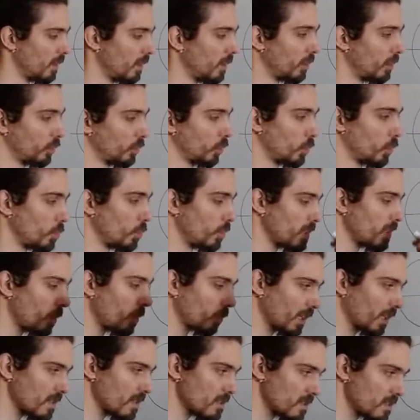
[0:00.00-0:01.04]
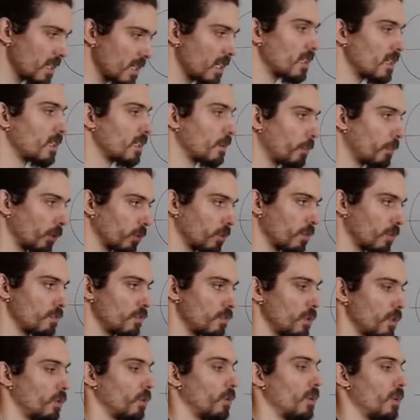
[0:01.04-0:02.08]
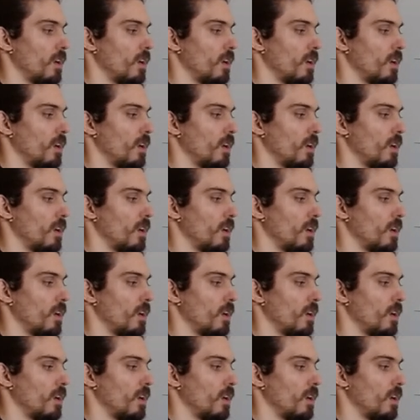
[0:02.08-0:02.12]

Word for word: So you now can see another point of view,